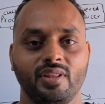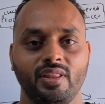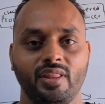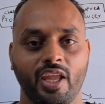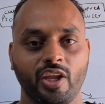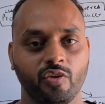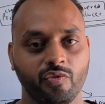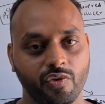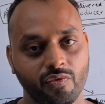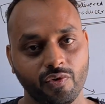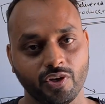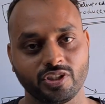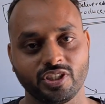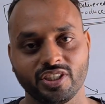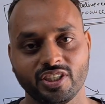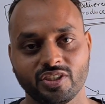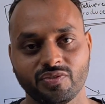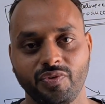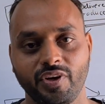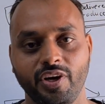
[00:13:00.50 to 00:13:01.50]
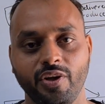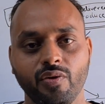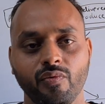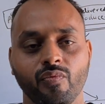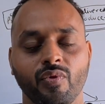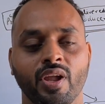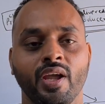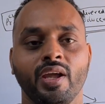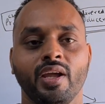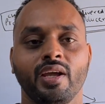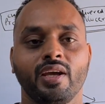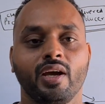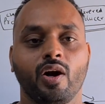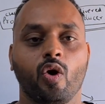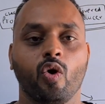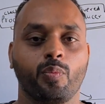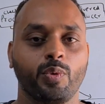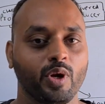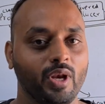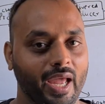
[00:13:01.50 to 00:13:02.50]
Thank you for watching this video.
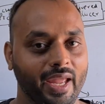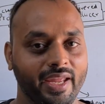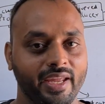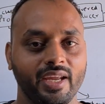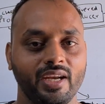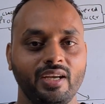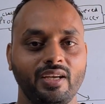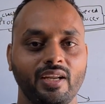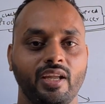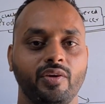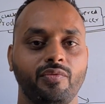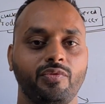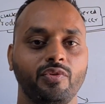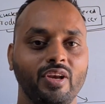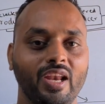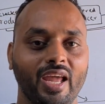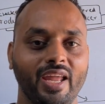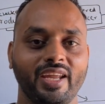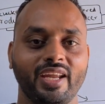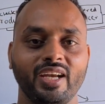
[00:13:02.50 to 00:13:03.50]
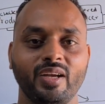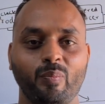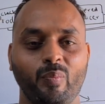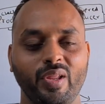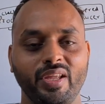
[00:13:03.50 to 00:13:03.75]
Hope you like it. If you like it,